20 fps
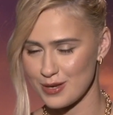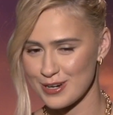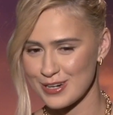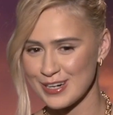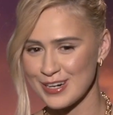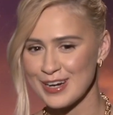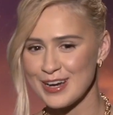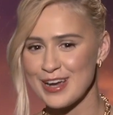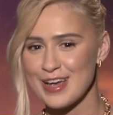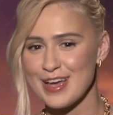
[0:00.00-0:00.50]

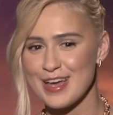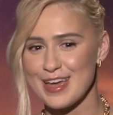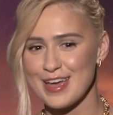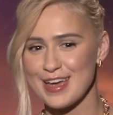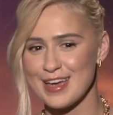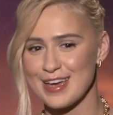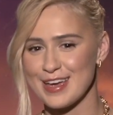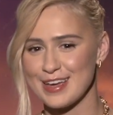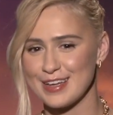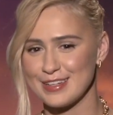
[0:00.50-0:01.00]
there,
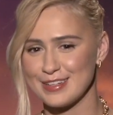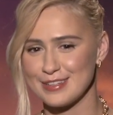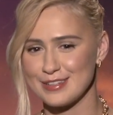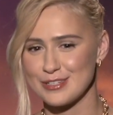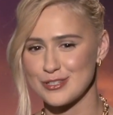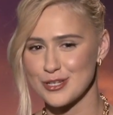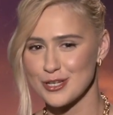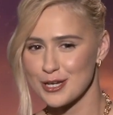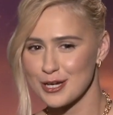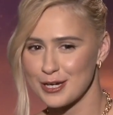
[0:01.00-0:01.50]
and
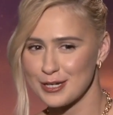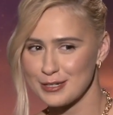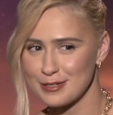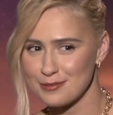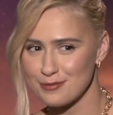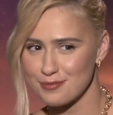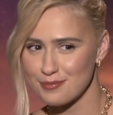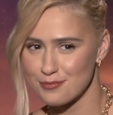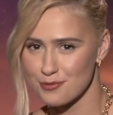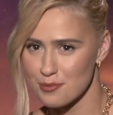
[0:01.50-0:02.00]
she kind
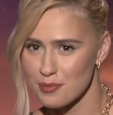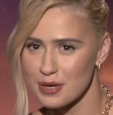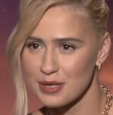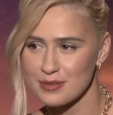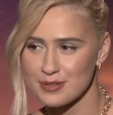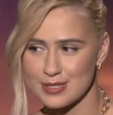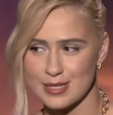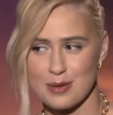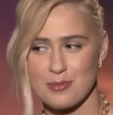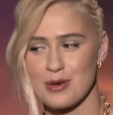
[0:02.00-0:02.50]
of
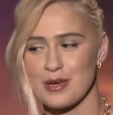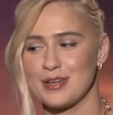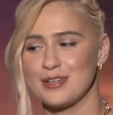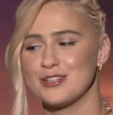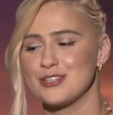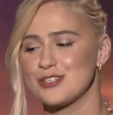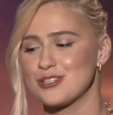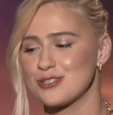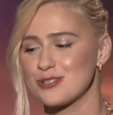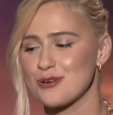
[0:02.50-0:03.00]
remained the same
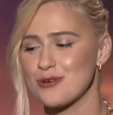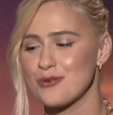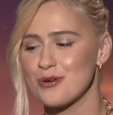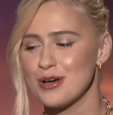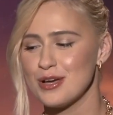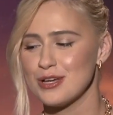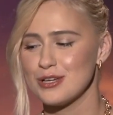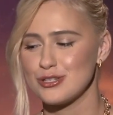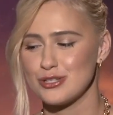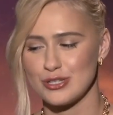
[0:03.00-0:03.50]
age. So
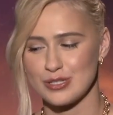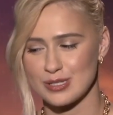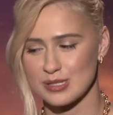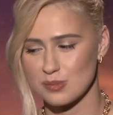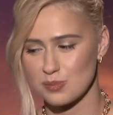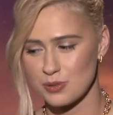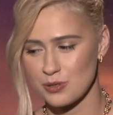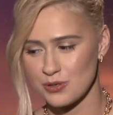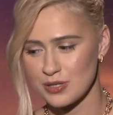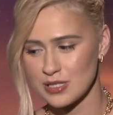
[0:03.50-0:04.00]
she's
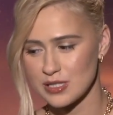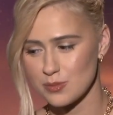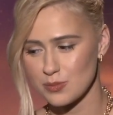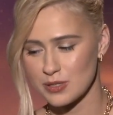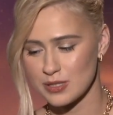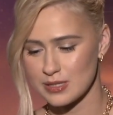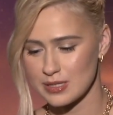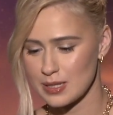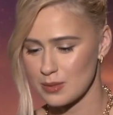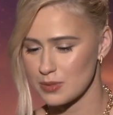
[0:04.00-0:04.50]
experienced,
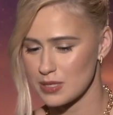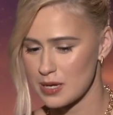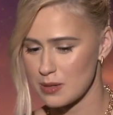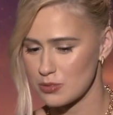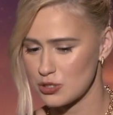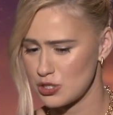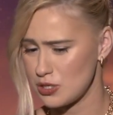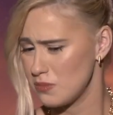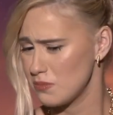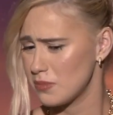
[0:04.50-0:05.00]
but at the same
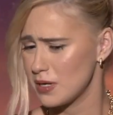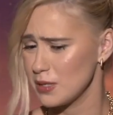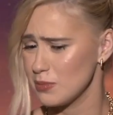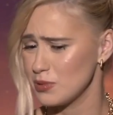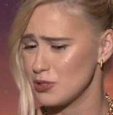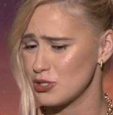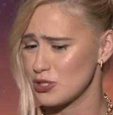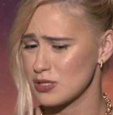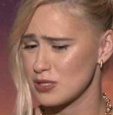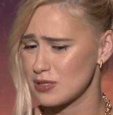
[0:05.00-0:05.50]
time, she might
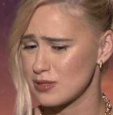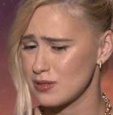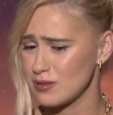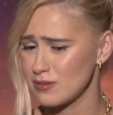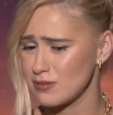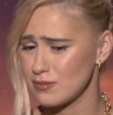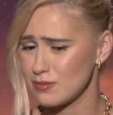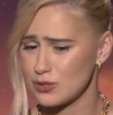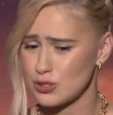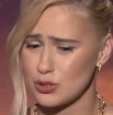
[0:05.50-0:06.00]
be just
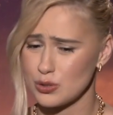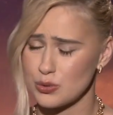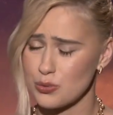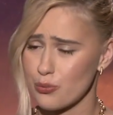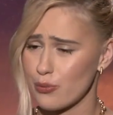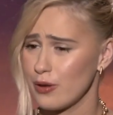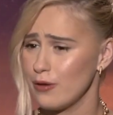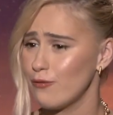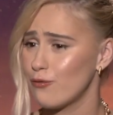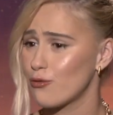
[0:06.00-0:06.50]
two,
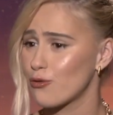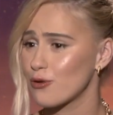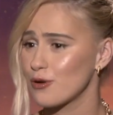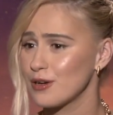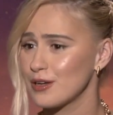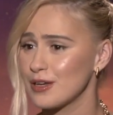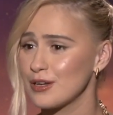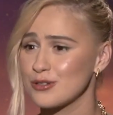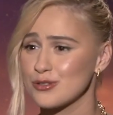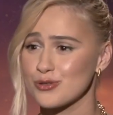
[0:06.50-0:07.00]
three, four
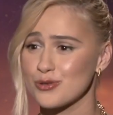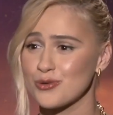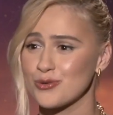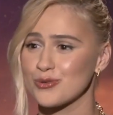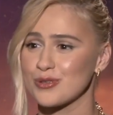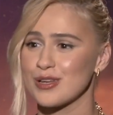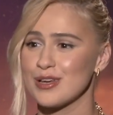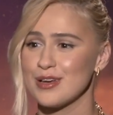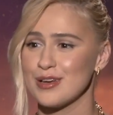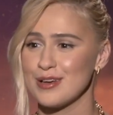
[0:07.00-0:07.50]
years
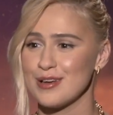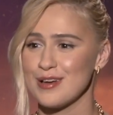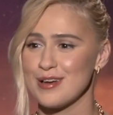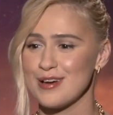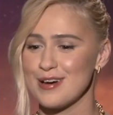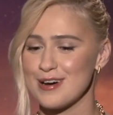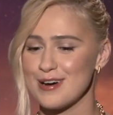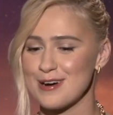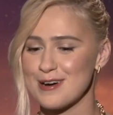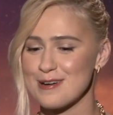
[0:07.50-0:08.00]
old.
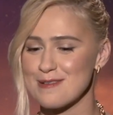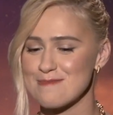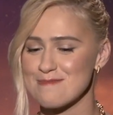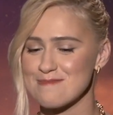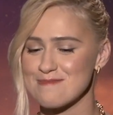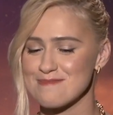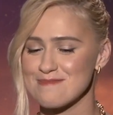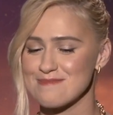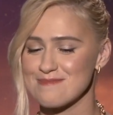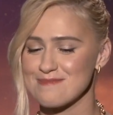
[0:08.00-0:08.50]

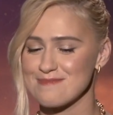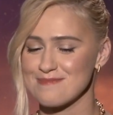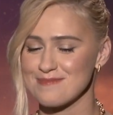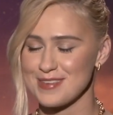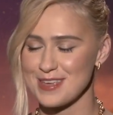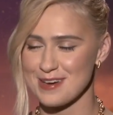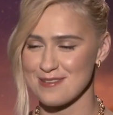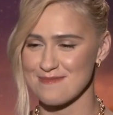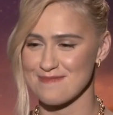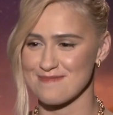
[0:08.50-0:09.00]
Um,
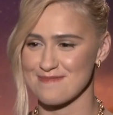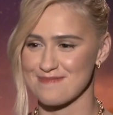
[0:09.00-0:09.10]
yeah.